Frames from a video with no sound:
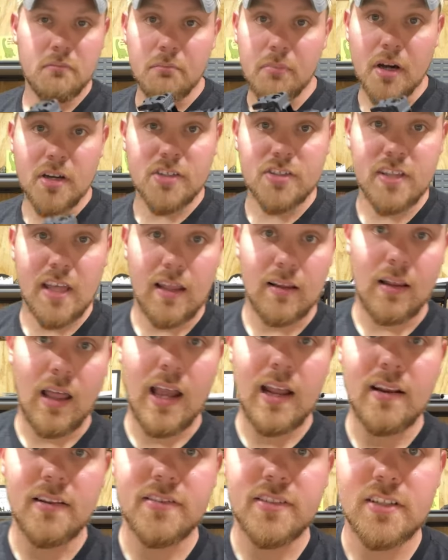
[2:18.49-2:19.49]
punch that
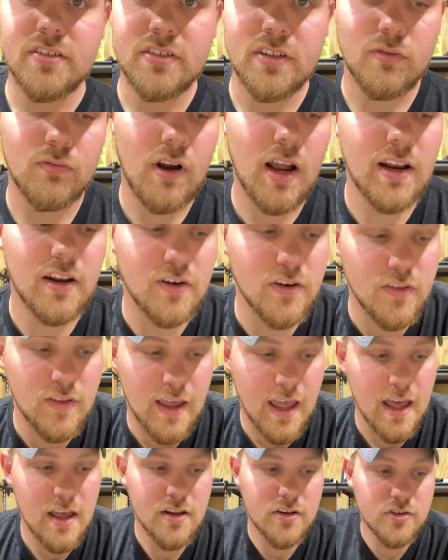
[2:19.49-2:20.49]
light essentially right into
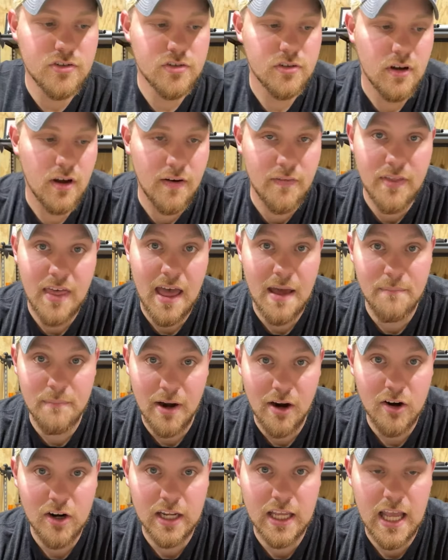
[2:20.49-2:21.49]
the edge of that
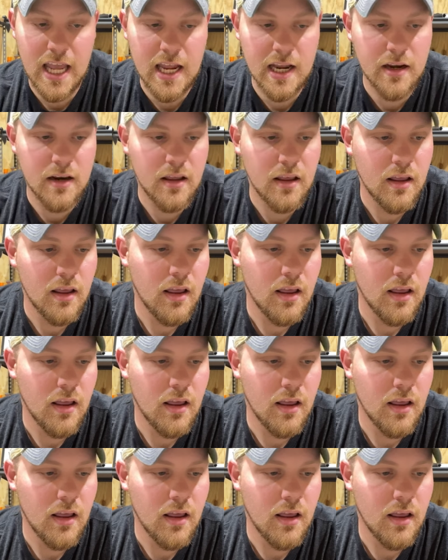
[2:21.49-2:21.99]
barricade.